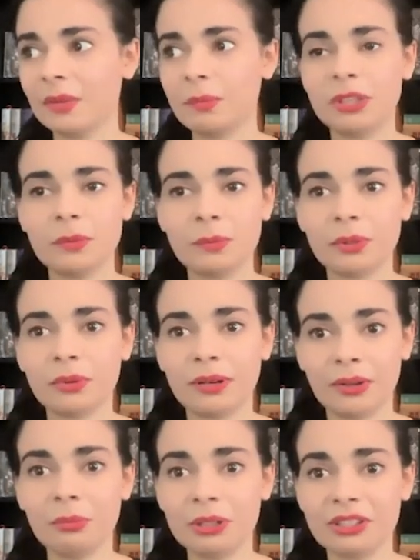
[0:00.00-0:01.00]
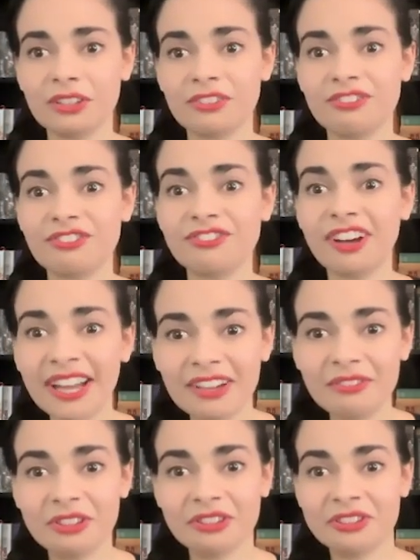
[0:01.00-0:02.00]
And the people around me, the
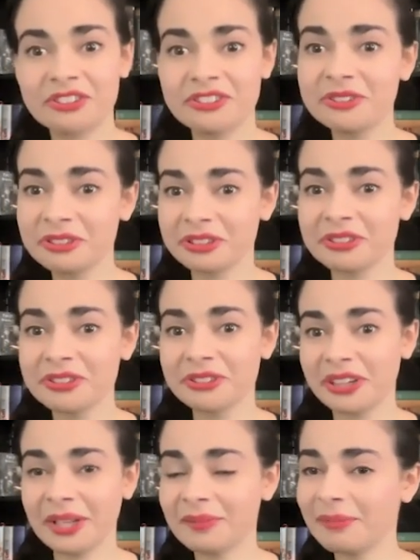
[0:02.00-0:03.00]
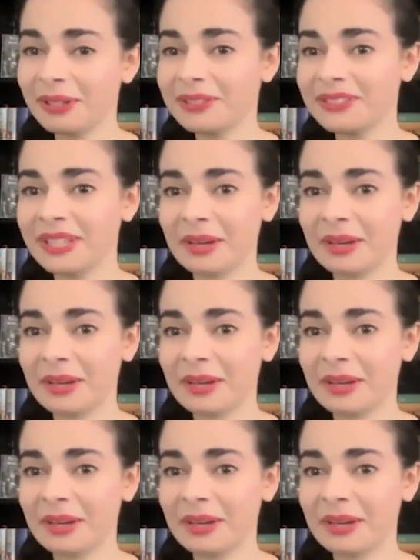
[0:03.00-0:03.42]
five other students who got admitted